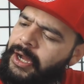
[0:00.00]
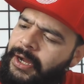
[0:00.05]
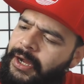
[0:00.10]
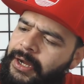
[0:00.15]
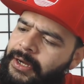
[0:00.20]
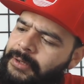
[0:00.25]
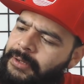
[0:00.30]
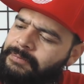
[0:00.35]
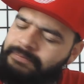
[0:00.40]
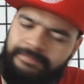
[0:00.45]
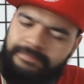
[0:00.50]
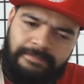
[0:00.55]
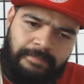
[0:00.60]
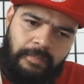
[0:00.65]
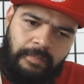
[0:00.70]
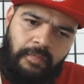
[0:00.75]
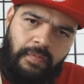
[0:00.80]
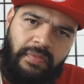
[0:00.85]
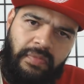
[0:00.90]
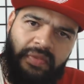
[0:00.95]

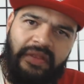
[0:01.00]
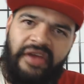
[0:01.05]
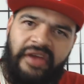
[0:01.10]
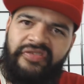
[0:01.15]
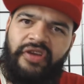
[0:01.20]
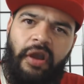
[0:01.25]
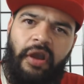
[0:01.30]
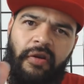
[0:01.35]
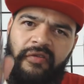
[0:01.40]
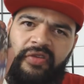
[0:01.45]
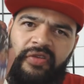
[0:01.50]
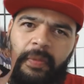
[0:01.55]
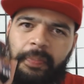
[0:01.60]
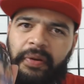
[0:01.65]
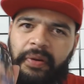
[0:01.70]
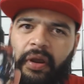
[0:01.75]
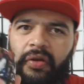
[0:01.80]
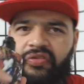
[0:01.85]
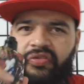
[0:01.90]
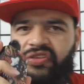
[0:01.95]
Let's go over the
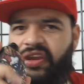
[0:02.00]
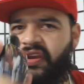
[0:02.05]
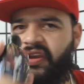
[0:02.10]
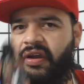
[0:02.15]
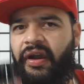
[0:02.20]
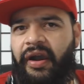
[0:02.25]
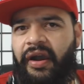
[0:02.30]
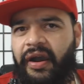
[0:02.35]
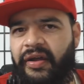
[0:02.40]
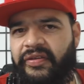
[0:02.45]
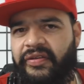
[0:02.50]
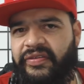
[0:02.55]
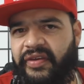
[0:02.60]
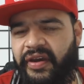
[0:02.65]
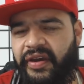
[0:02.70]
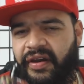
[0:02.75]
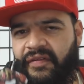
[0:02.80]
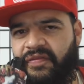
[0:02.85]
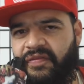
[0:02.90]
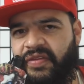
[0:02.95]
pros and
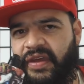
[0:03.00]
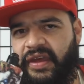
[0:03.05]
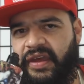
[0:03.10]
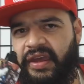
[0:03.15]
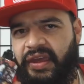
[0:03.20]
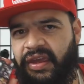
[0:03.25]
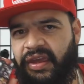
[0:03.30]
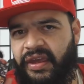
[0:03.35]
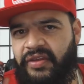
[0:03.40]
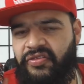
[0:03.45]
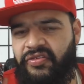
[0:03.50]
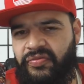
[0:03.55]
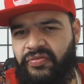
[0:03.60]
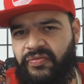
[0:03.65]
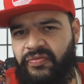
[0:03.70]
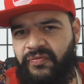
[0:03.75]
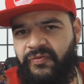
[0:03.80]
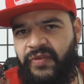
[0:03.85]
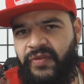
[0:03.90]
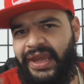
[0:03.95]
cons of the
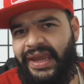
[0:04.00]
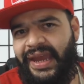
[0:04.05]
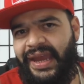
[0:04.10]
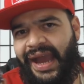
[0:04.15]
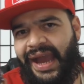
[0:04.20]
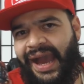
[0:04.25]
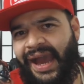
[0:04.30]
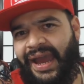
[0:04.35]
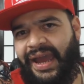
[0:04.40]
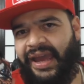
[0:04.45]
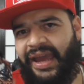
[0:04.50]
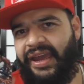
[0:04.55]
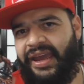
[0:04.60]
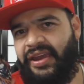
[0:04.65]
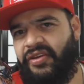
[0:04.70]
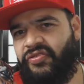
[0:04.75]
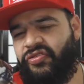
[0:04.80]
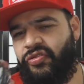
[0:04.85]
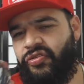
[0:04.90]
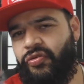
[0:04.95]

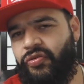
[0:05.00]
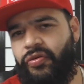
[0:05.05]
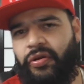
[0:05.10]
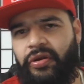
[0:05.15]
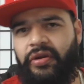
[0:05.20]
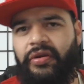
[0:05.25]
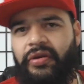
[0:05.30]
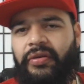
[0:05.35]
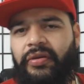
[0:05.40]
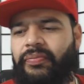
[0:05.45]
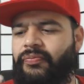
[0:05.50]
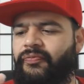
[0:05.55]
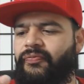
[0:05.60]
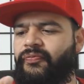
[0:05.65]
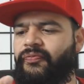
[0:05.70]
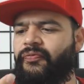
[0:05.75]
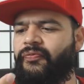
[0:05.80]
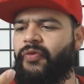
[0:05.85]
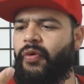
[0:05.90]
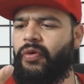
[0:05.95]

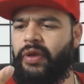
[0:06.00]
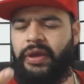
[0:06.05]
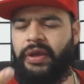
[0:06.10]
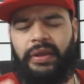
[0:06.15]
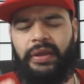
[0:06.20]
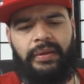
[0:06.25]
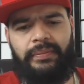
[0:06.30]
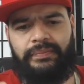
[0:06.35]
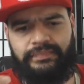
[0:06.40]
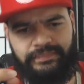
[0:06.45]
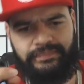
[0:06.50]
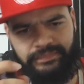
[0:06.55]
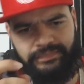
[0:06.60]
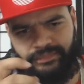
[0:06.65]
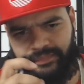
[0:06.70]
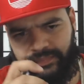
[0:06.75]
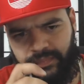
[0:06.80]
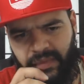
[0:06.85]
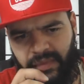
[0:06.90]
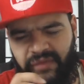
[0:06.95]
VIA240.
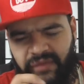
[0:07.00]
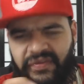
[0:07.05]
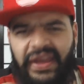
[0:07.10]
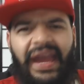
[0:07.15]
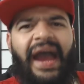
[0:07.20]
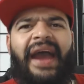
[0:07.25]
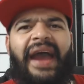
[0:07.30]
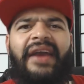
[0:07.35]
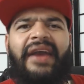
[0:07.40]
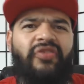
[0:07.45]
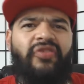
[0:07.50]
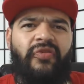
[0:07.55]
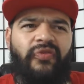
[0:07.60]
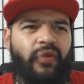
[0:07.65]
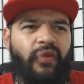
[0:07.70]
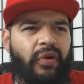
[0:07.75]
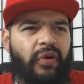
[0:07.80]
You